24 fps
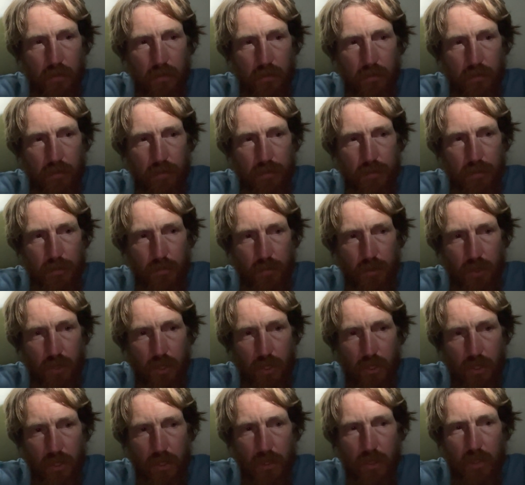So,
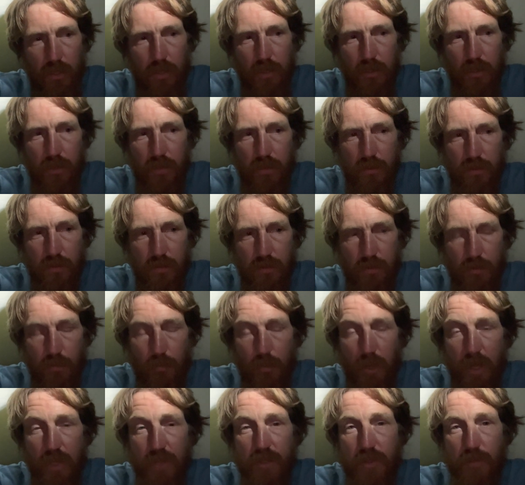to
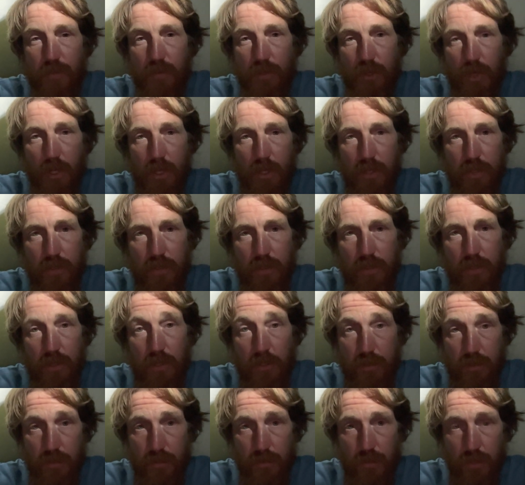my surprise,
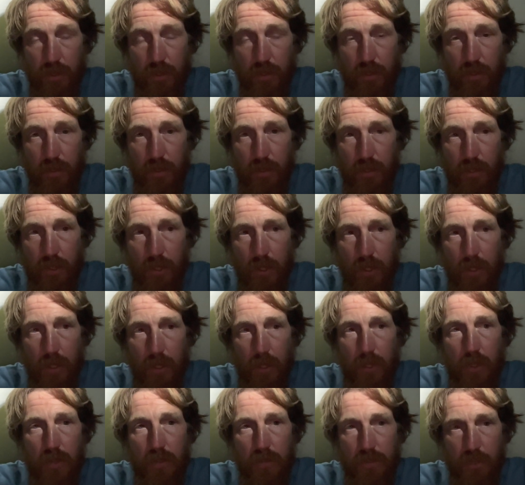yesterday,
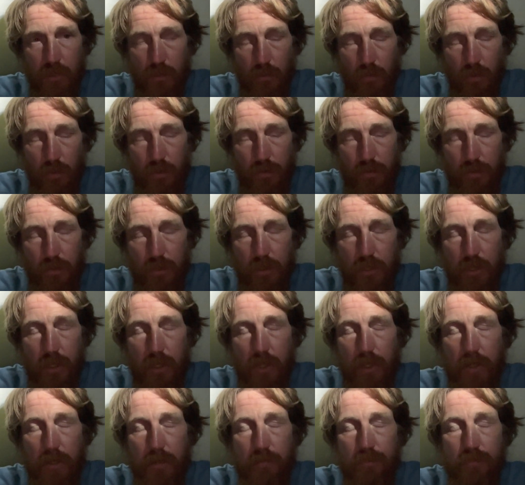day
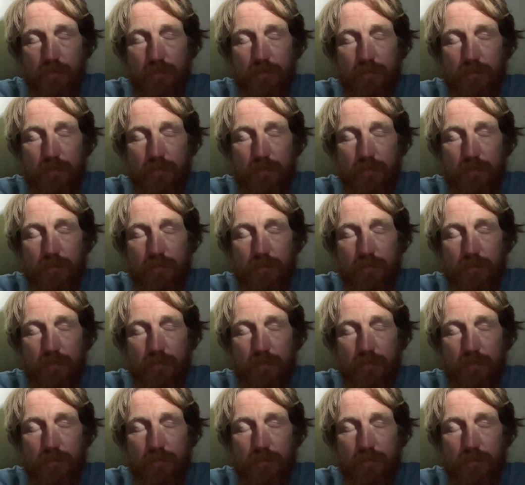139,